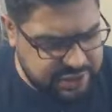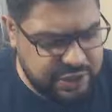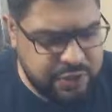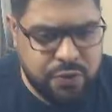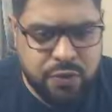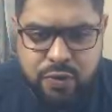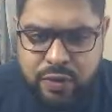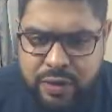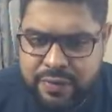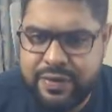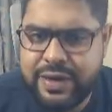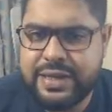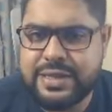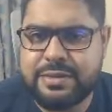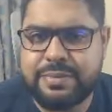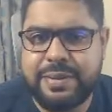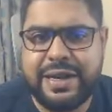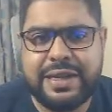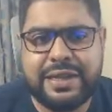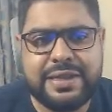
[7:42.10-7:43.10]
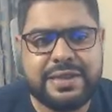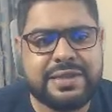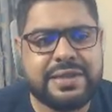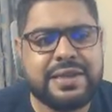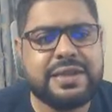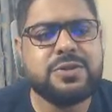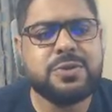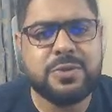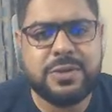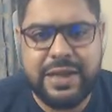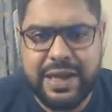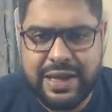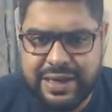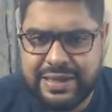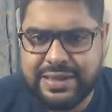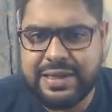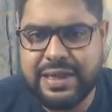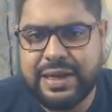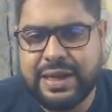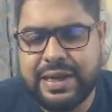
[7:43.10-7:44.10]
Whoever has made this, so there
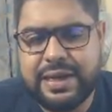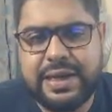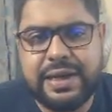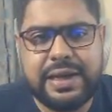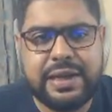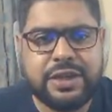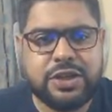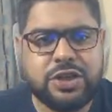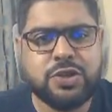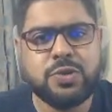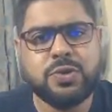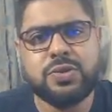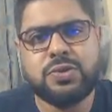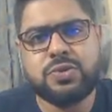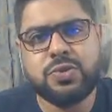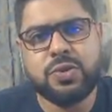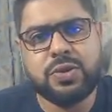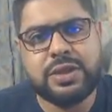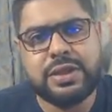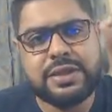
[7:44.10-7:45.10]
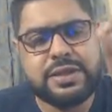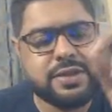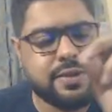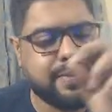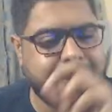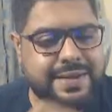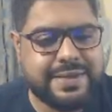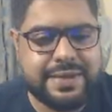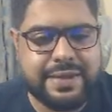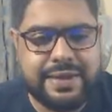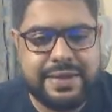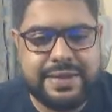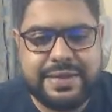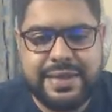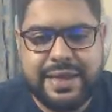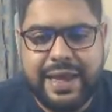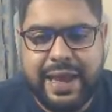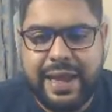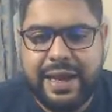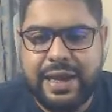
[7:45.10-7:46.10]
is a little issue. So this question is
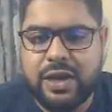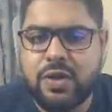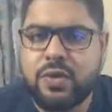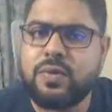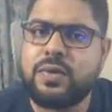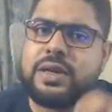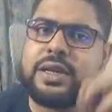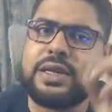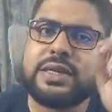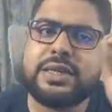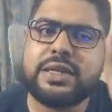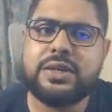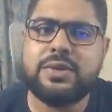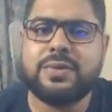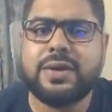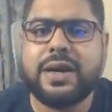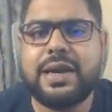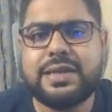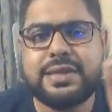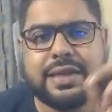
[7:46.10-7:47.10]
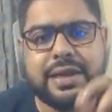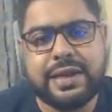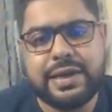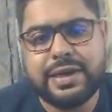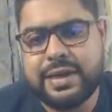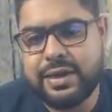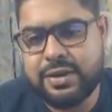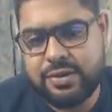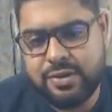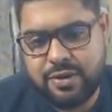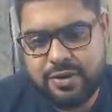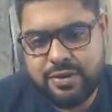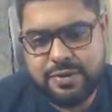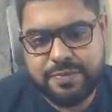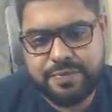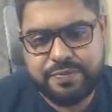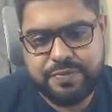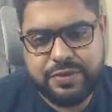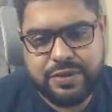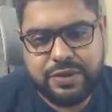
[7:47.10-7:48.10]
calculation wise a little wrong.
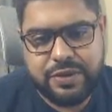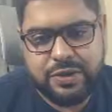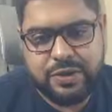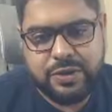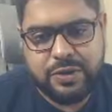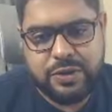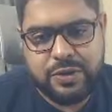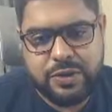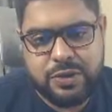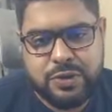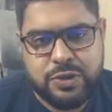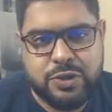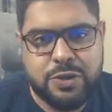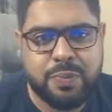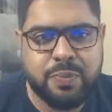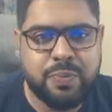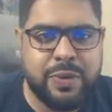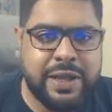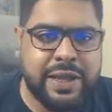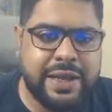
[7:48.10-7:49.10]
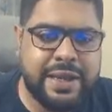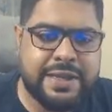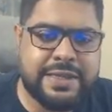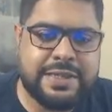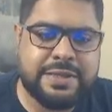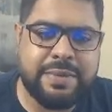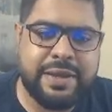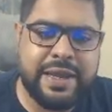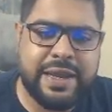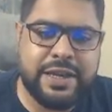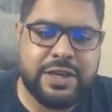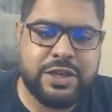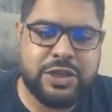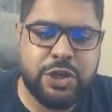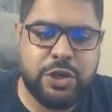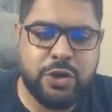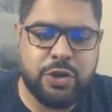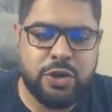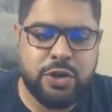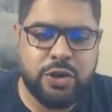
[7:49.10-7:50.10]
So please make
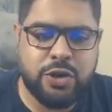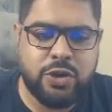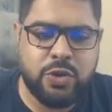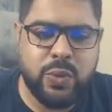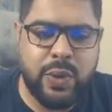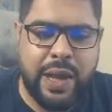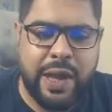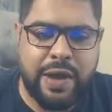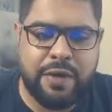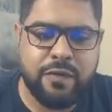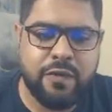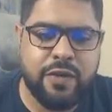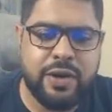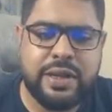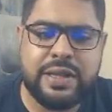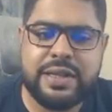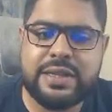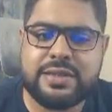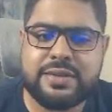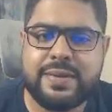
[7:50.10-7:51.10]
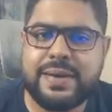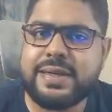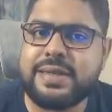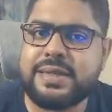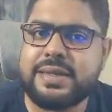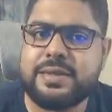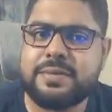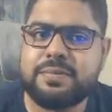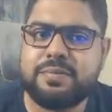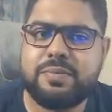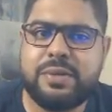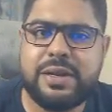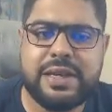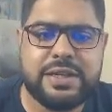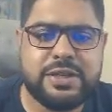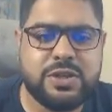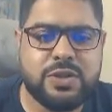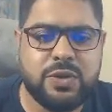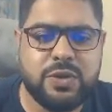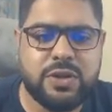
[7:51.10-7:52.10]
sure to avoid this question.
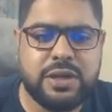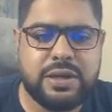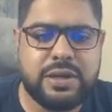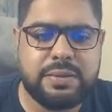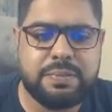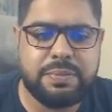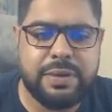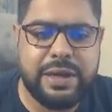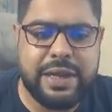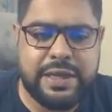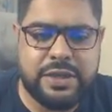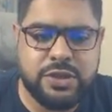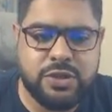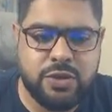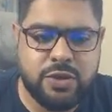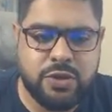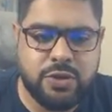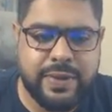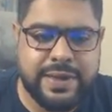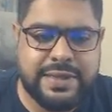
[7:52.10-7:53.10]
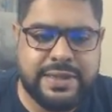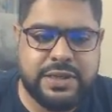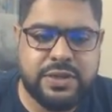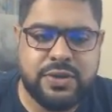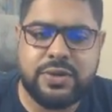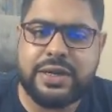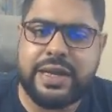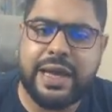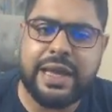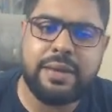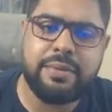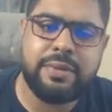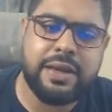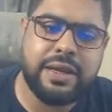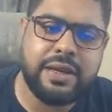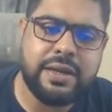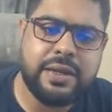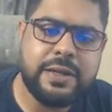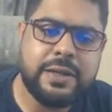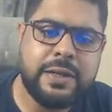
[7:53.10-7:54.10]
Please don't waste your time here.